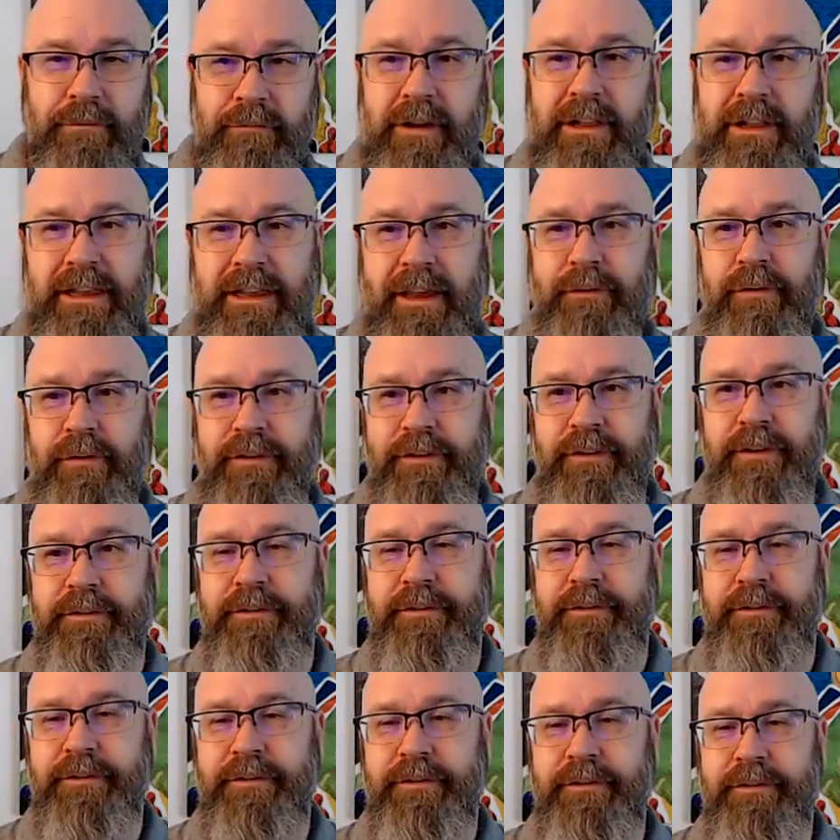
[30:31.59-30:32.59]
really ever
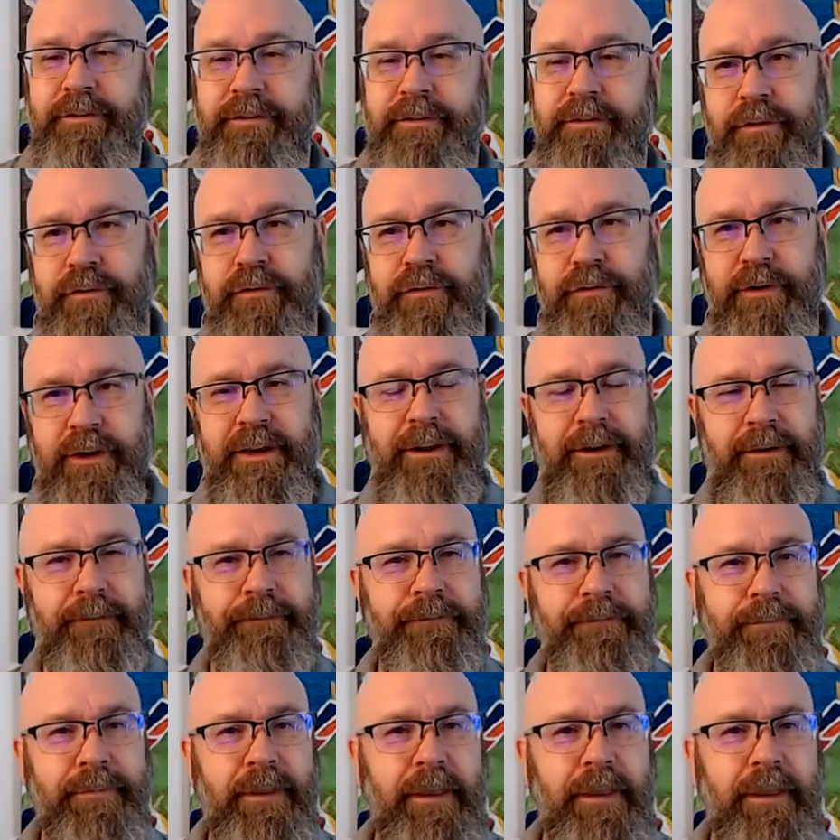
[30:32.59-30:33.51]
since the first century.